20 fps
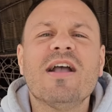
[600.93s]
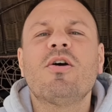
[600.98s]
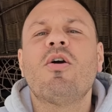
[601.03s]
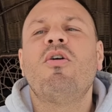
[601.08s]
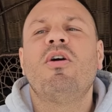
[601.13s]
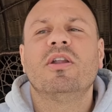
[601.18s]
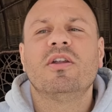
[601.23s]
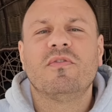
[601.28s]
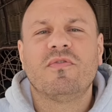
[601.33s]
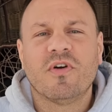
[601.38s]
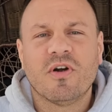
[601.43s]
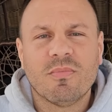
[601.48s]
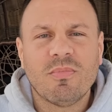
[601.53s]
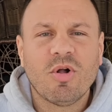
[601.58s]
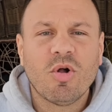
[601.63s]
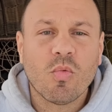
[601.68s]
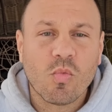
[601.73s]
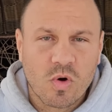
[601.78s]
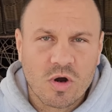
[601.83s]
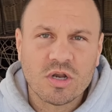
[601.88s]
go on a
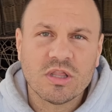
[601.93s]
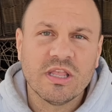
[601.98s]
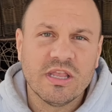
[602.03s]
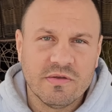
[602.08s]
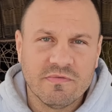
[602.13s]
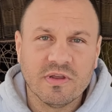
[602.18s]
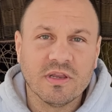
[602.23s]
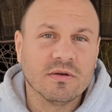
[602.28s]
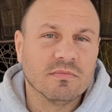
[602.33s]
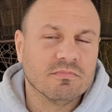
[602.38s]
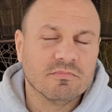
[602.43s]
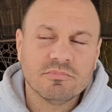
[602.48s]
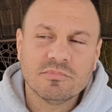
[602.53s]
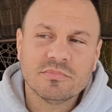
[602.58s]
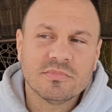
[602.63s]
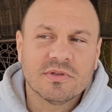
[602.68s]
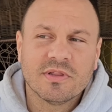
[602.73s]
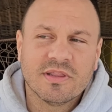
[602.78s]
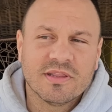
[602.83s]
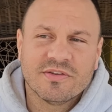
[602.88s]
verbal, we're leaving,
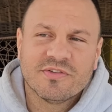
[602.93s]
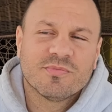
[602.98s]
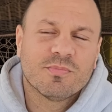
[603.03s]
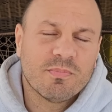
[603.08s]
is